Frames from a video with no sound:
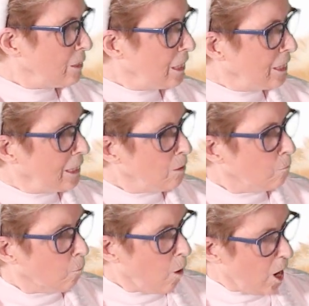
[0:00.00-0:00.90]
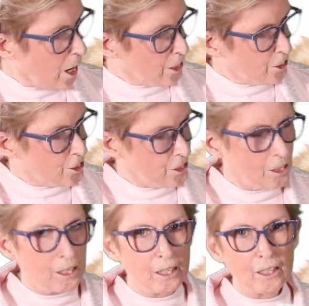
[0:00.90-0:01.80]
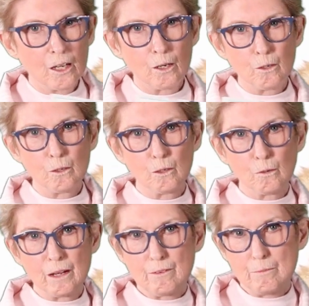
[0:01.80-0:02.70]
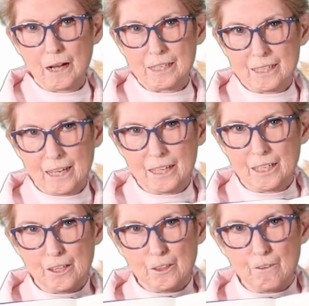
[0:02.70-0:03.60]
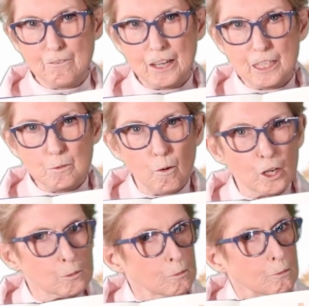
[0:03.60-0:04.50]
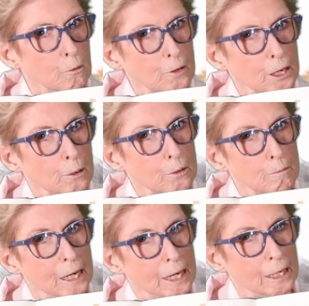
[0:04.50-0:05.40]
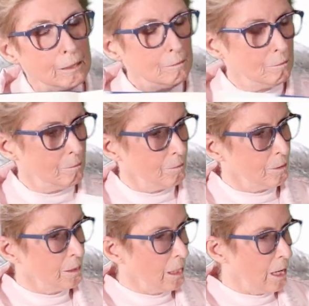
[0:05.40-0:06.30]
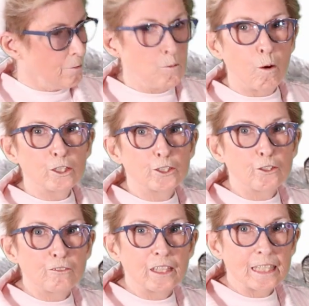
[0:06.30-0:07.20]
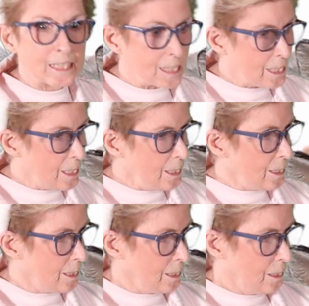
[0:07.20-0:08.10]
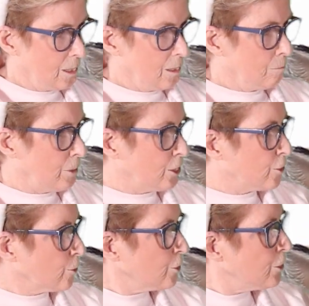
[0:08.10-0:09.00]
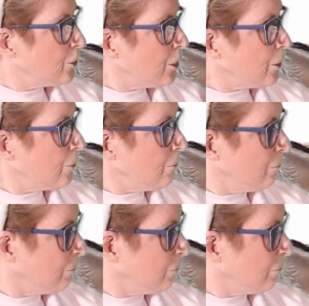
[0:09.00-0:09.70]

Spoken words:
bunny wash. Uh-oh, everybody's got to get their face washed before they go to bed. Have you washed your face tonight? Make sure you do.